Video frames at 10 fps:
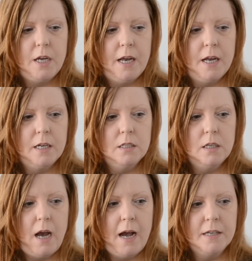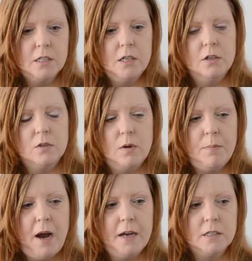and as the years went
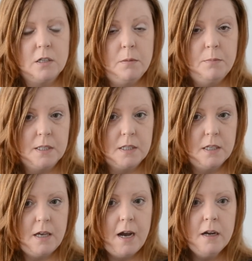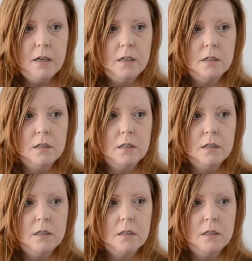by, I started missing that.